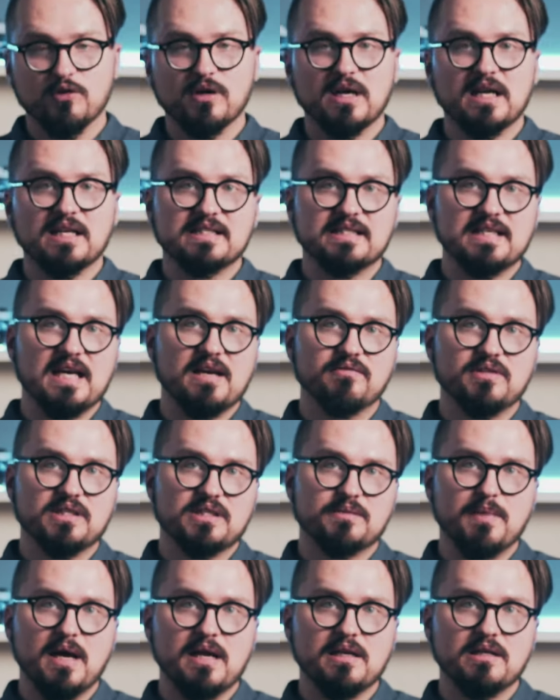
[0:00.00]
you can save
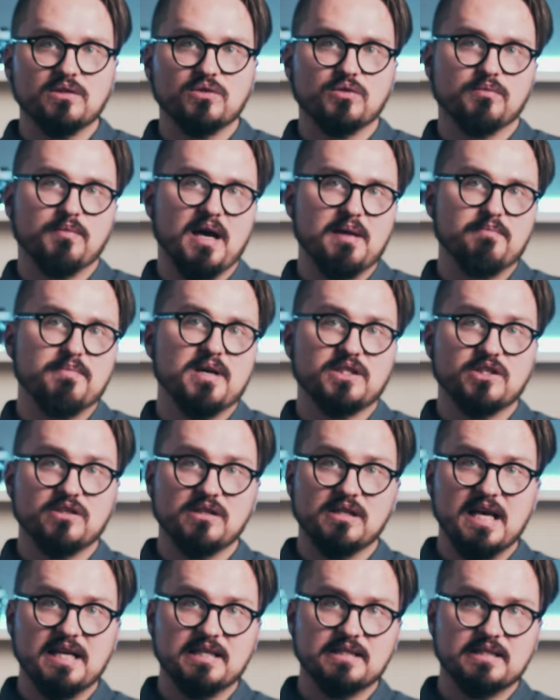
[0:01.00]
this money to buy better
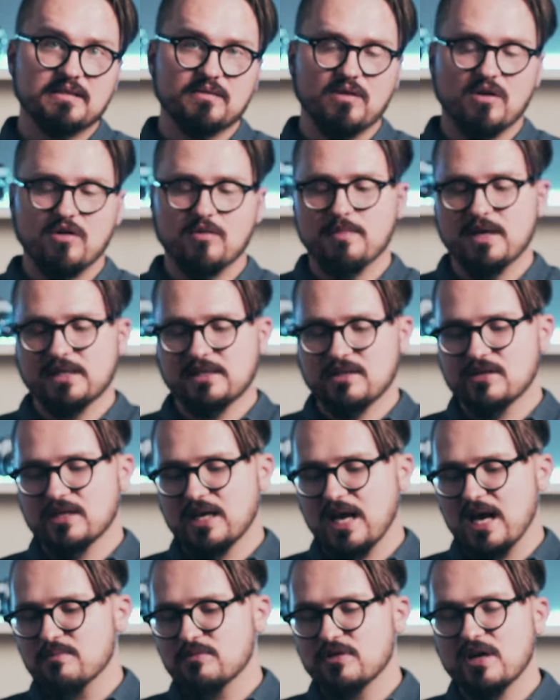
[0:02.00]
lens or better
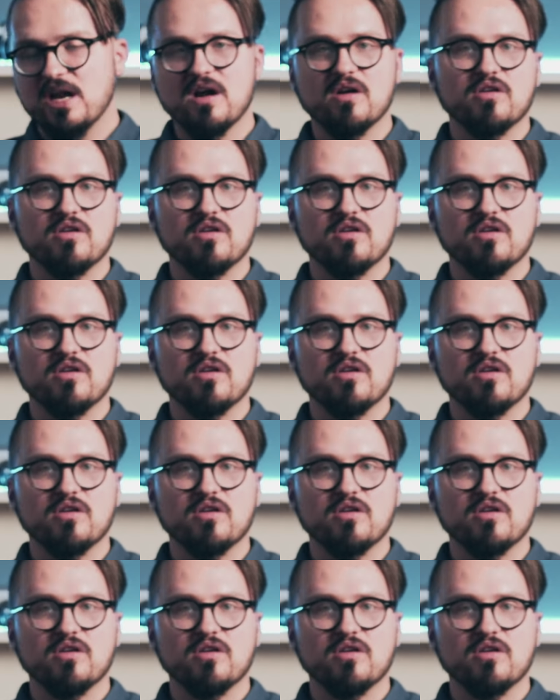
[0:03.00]
camera